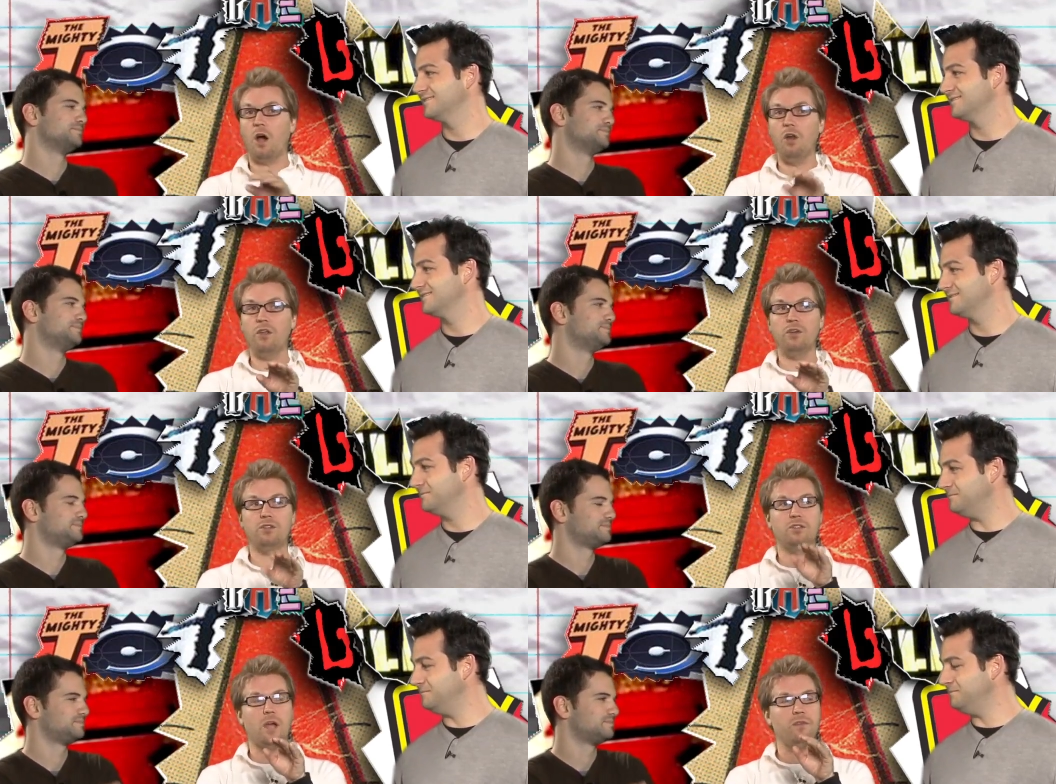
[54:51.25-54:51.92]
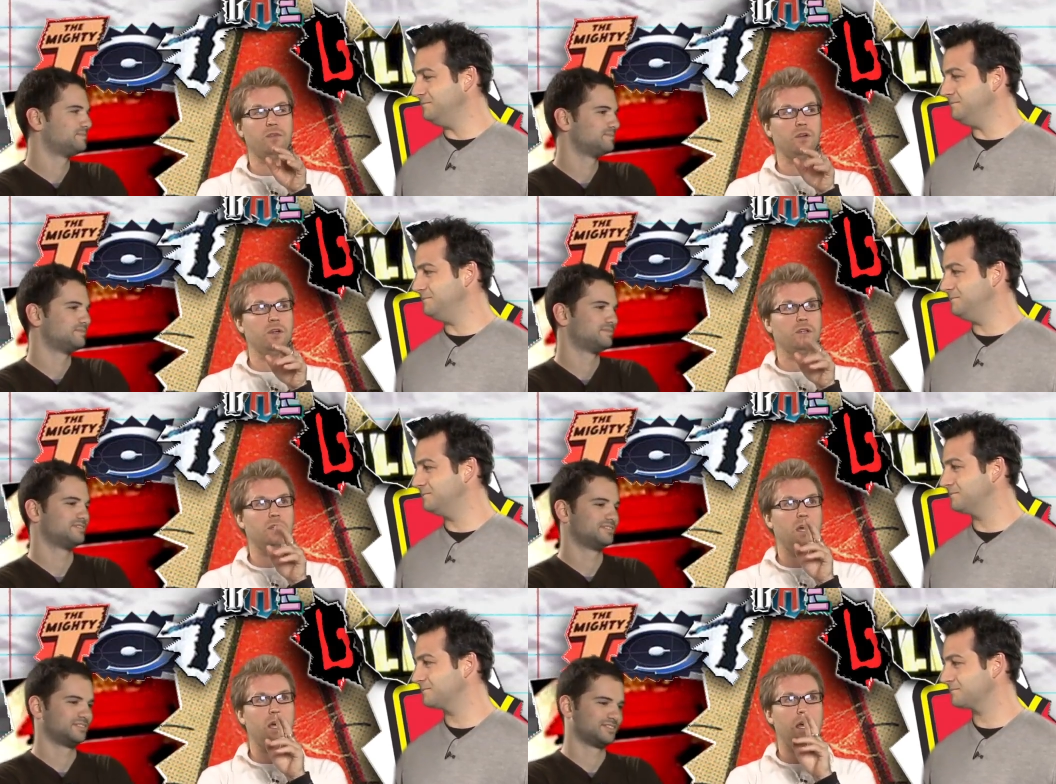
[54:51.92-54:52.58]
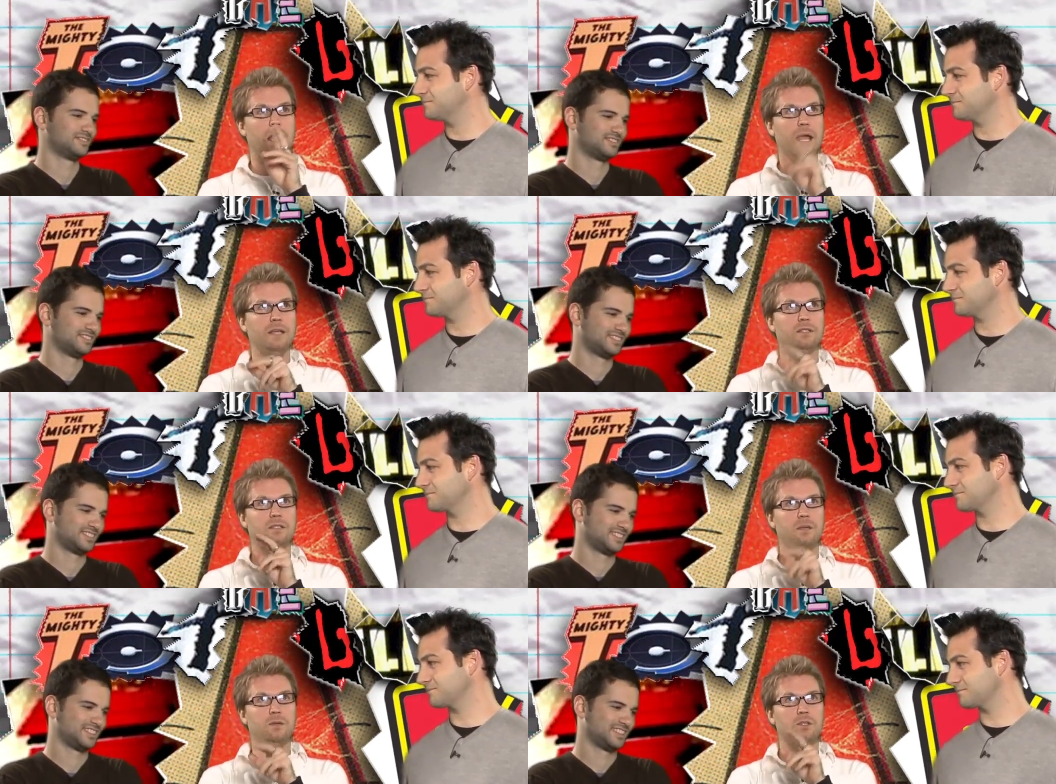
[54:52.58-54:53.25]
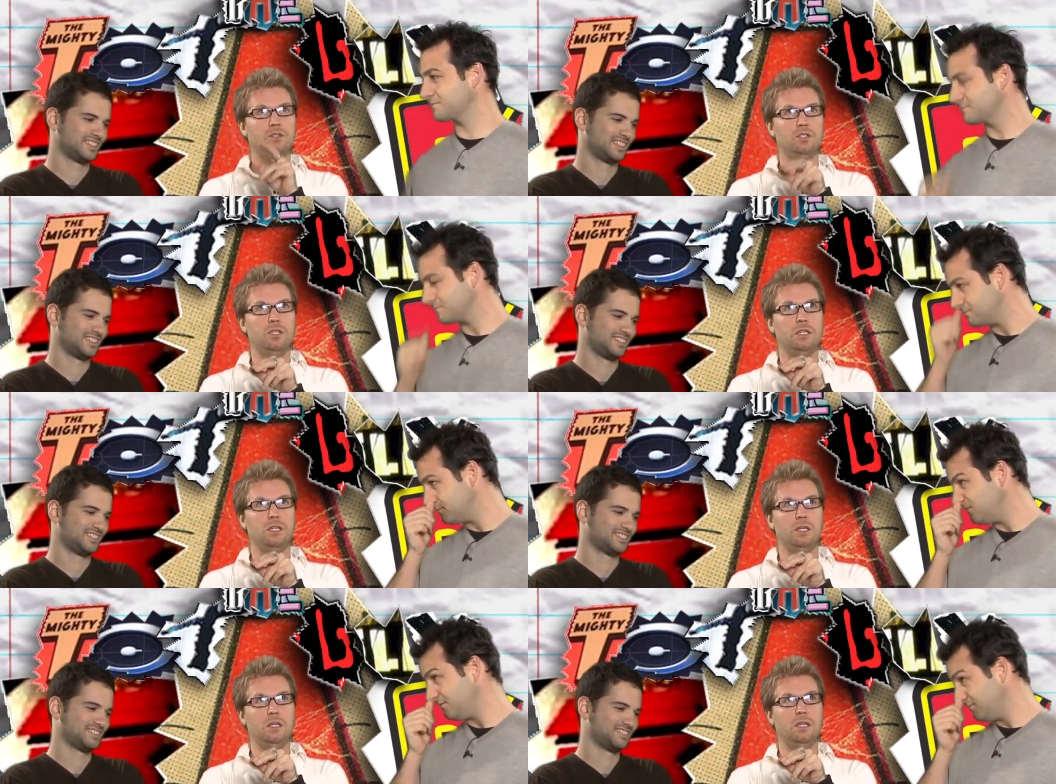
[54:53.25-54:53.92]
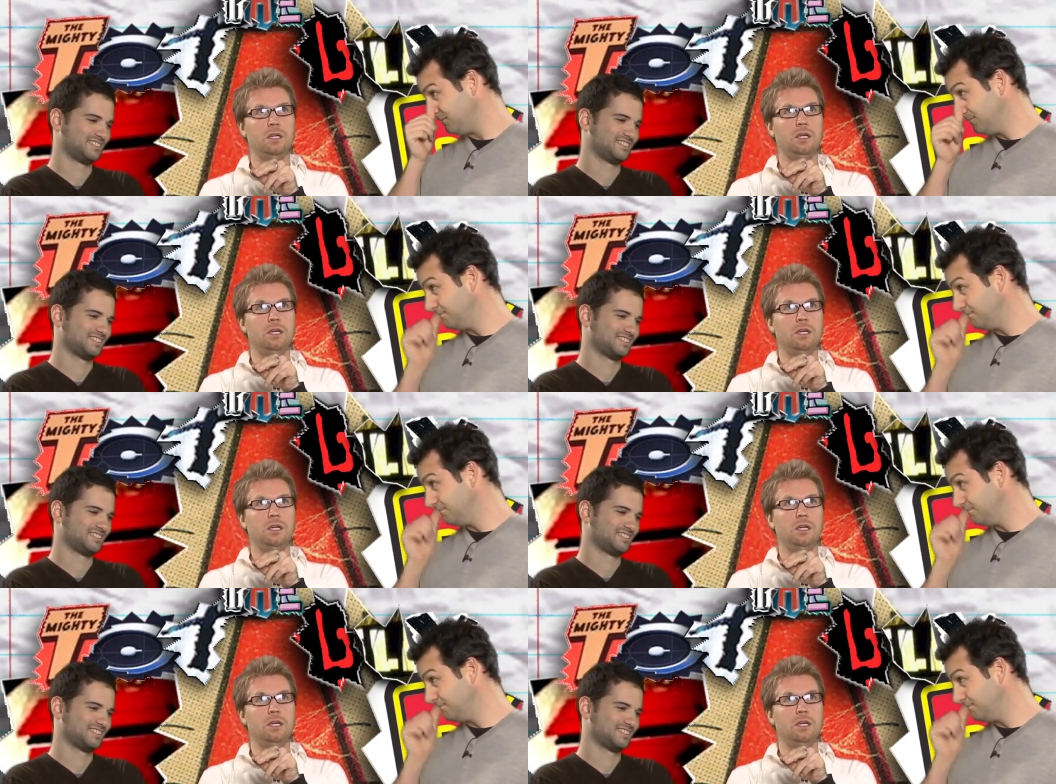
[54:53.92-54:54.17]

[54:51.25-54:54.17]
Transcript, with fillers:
Speaker 1: although I've heard uh, SWG